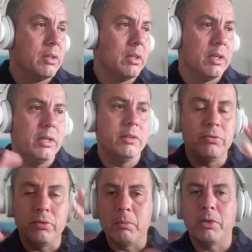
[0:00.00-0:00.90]
learn
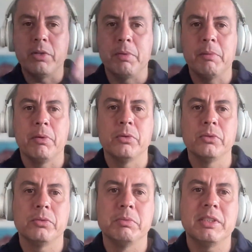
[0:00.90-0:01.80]
from other
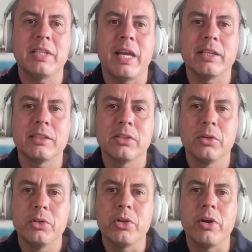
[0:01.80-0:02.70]
people's mistakes,
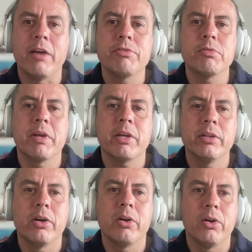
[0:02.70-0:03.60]
so you don't have to make
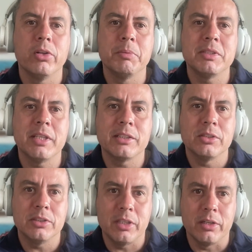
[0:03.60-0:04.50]
all the
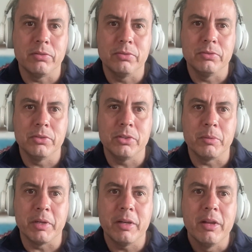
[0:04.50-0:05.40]
mistakes yourself. You know
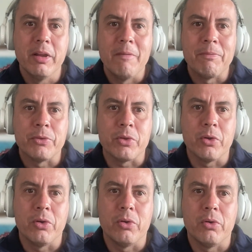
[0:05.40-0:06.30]
what I mean?
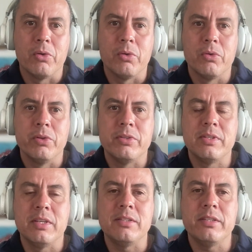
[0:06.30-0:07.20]
So
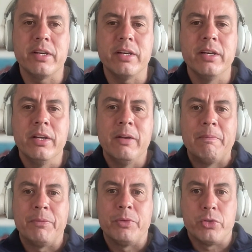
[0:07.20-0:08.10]
it's easier
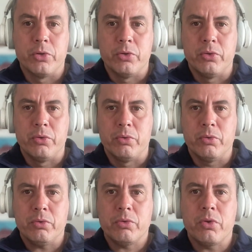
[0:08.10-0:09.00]

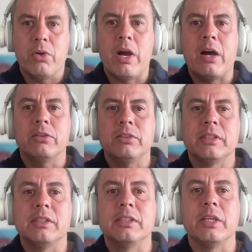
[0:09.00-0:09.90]
to go out
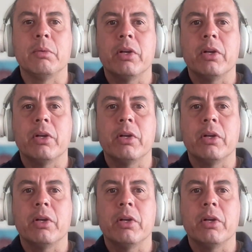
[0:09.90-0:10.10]
and see